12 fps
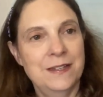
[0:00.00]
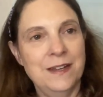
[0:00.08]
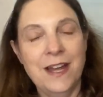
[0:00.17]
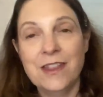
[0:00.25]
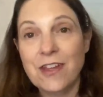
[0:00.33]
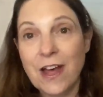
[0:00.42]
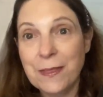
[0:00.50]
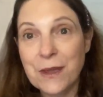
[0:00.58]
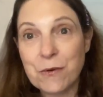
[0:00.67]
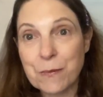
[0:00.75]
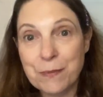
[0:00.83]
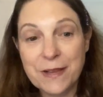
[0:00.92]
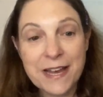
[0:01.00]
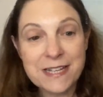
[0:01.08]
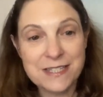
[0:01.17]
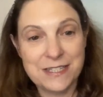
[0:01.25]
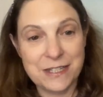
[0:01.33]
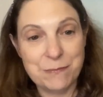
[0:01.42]
I thought they were
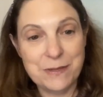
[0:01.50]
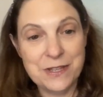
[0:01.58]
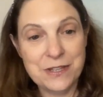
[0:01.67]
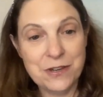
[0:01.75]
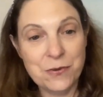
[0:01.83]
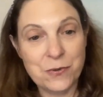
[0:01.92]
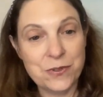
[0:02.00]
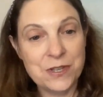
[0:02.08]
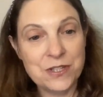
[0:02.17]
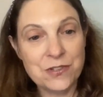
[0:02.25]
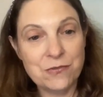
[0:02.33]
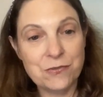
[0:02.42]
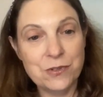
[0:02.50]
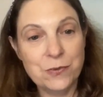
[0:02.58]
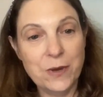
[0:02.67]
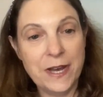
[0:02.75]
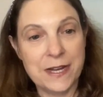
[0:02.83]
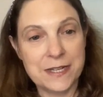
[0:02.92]
plastic, but no, these are real
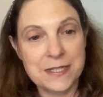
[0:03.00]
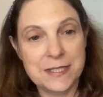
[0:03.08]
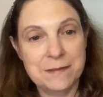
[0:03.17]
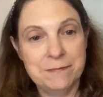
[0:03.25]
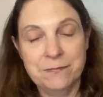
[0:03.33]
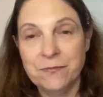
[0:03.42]
wax.